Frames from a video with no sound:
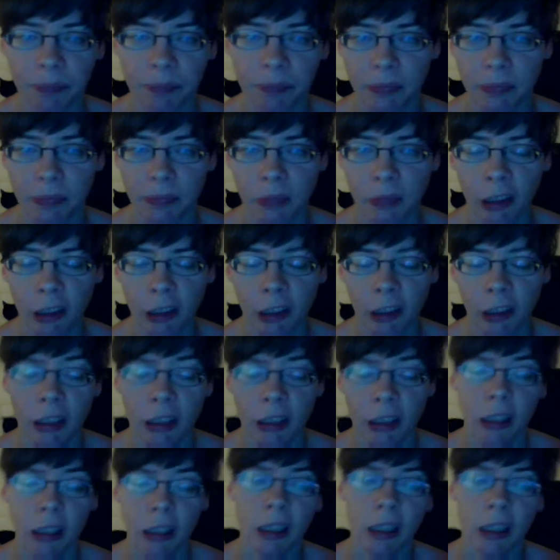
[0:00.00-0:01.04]

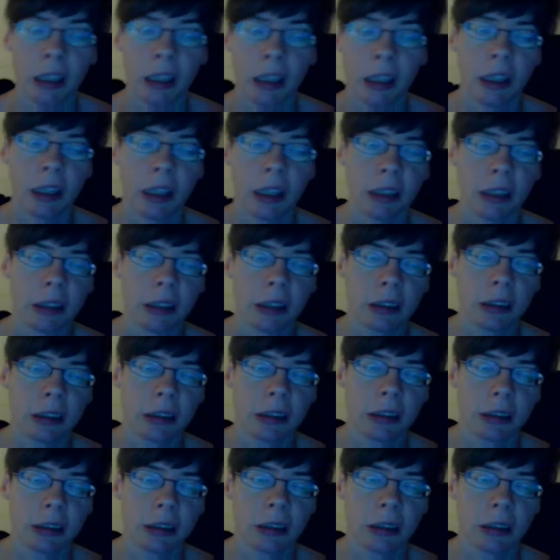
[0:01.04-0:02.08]

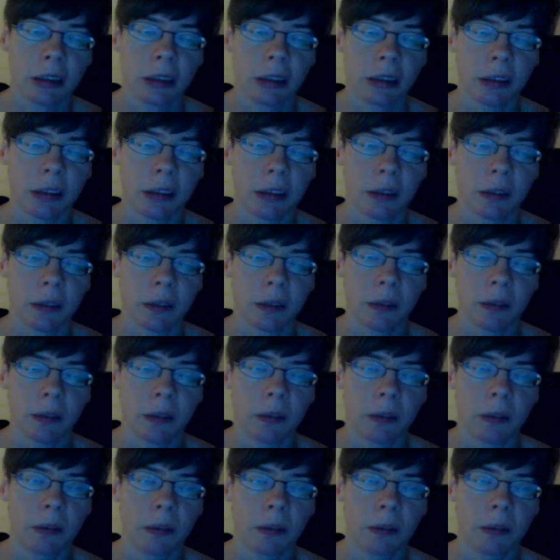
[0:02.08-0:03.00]
(no one is talking)